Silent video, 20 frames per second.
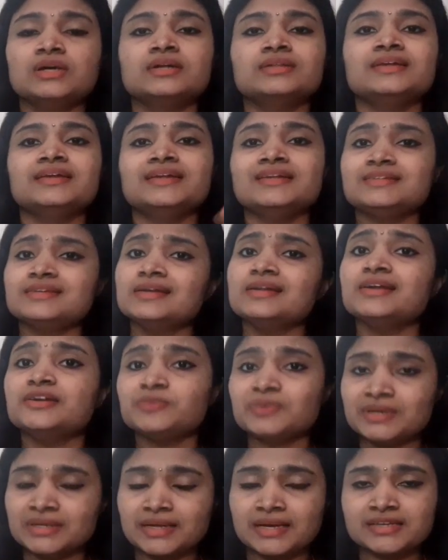The detailed
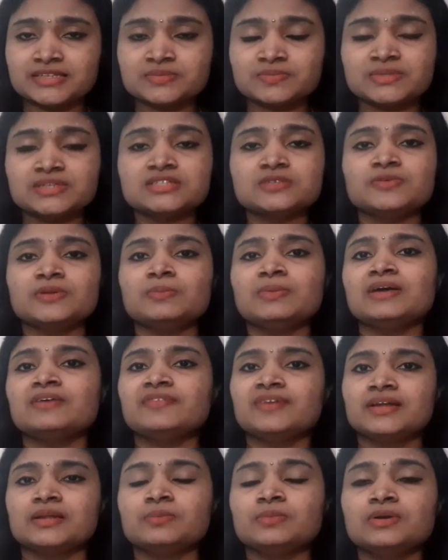advertisement will be
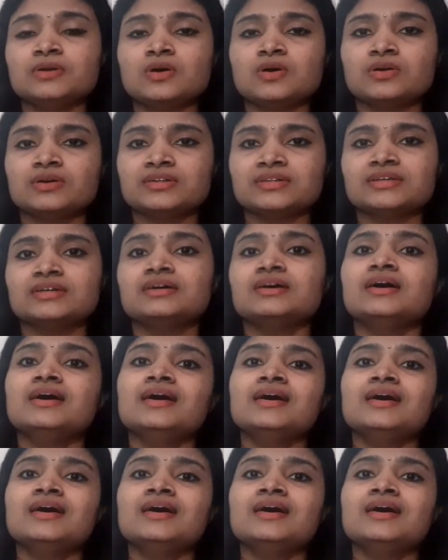available on the